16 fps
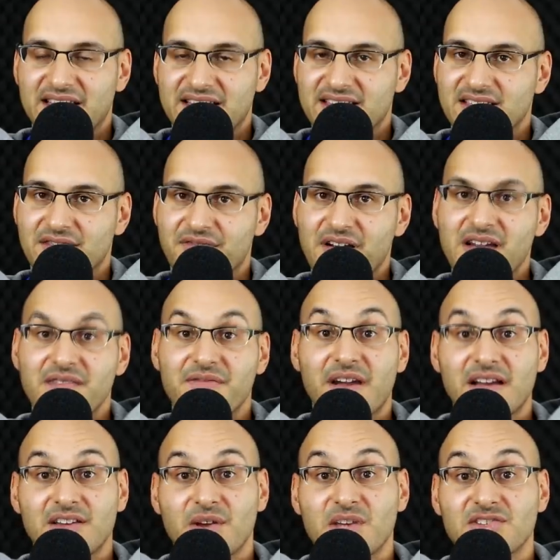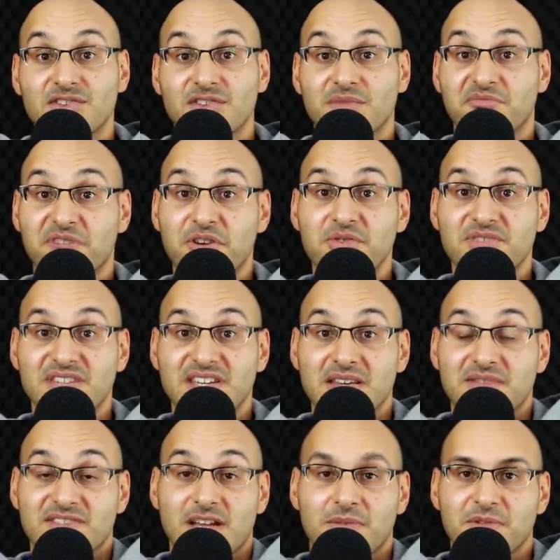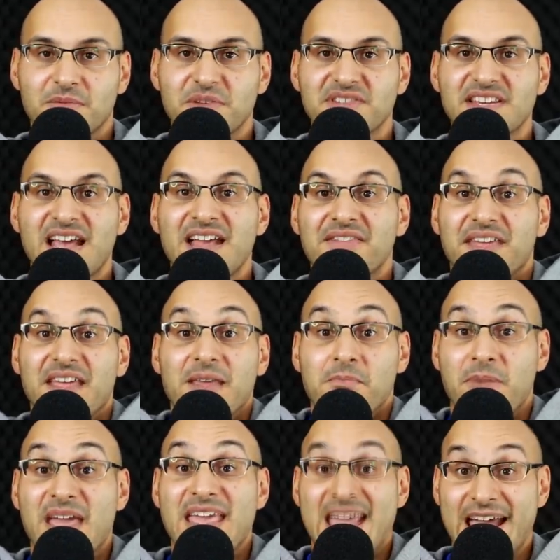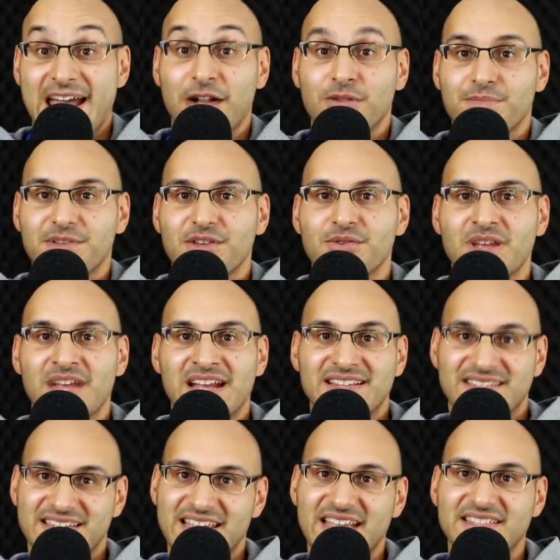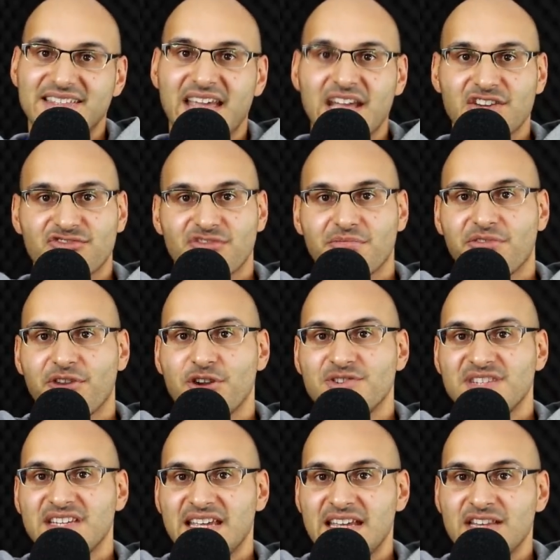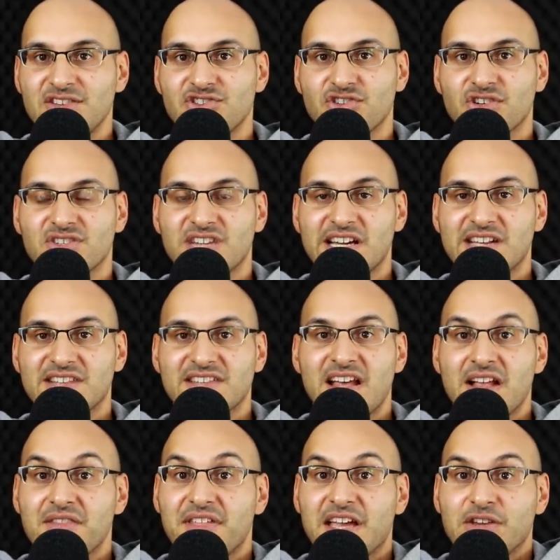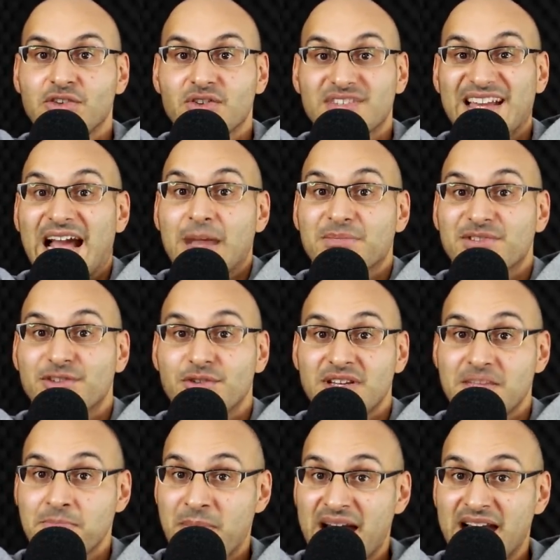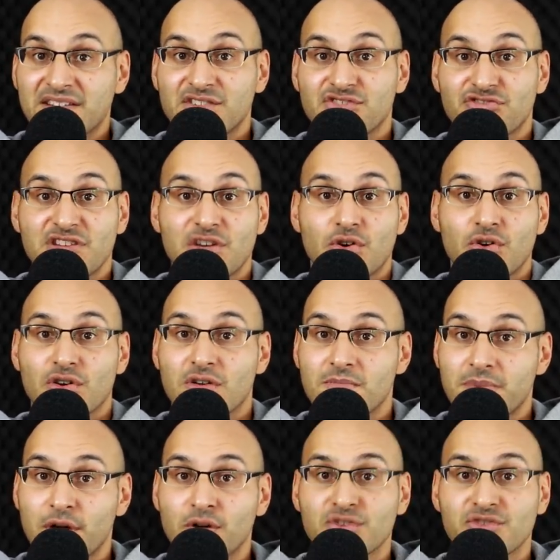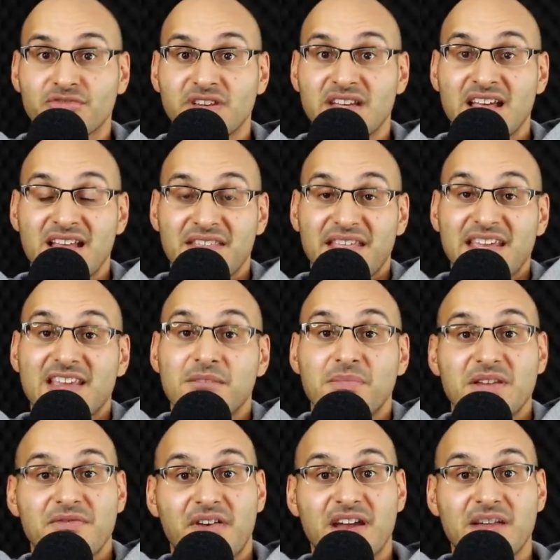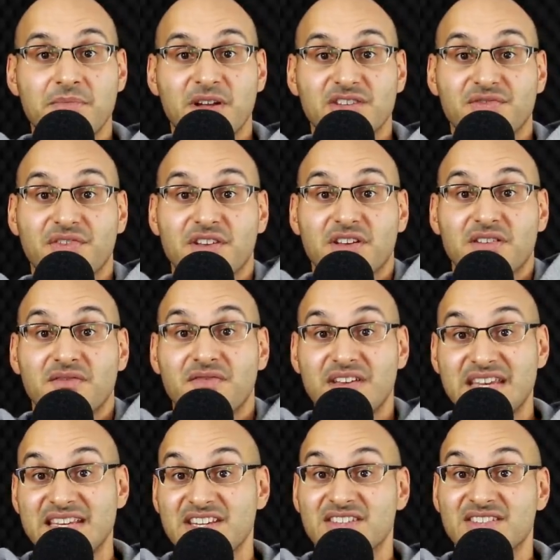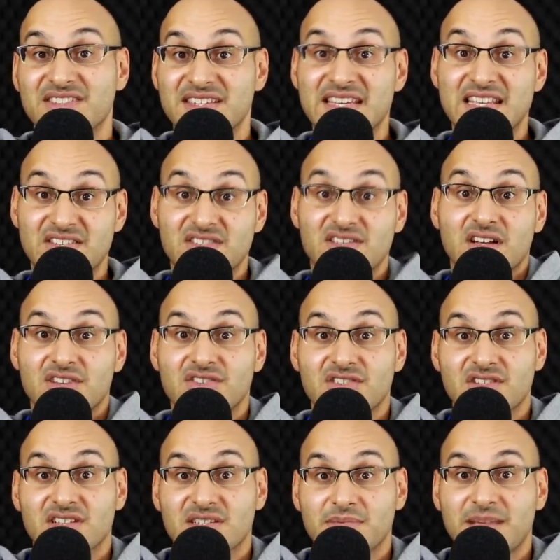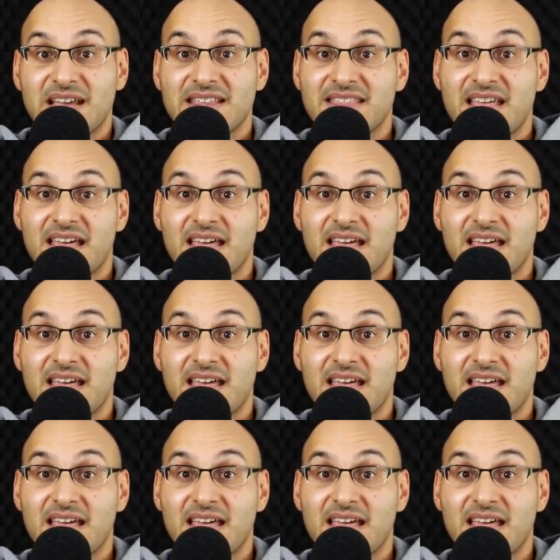That is a fair evaluation of protein supplements. They may help you to get extra protein into your diet. They are not absolutely mandatory or compulsory. They can be very much for convenience needs, such as explained